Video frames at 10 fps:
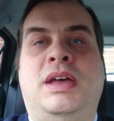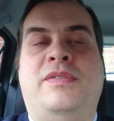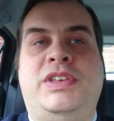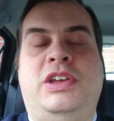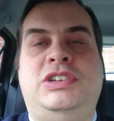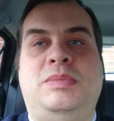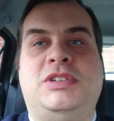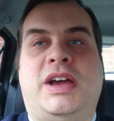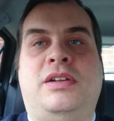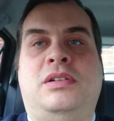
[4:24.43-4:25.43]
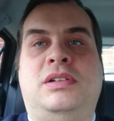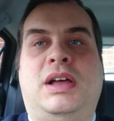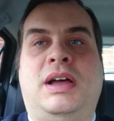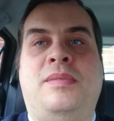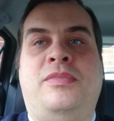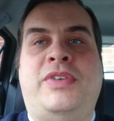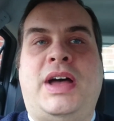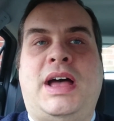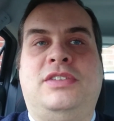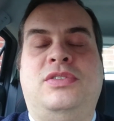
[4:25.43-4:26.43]
the YouTube channel
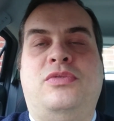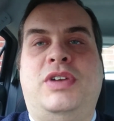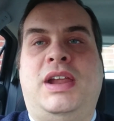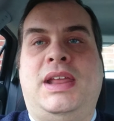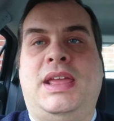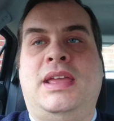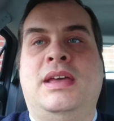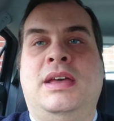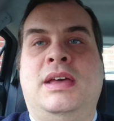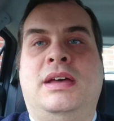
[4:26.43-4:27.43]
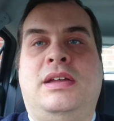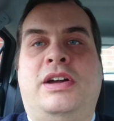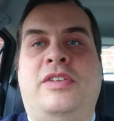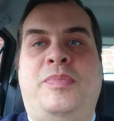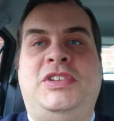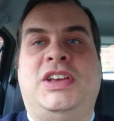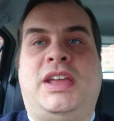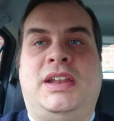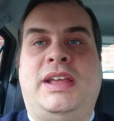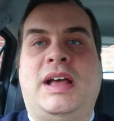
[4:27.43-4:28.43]
that hasn't really kind of
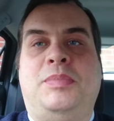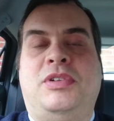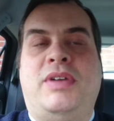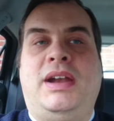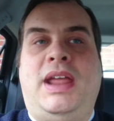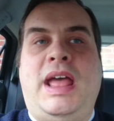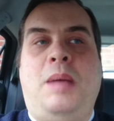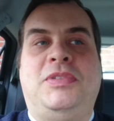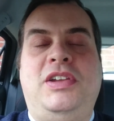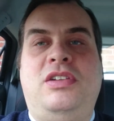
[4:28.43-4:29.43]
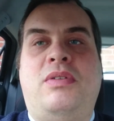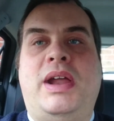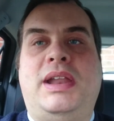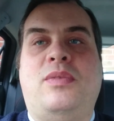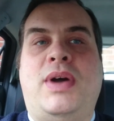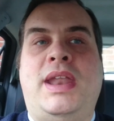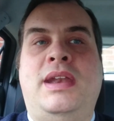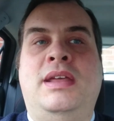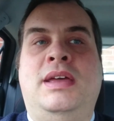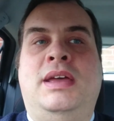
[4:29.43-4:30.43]
particularly helped directly. It helps indirectly when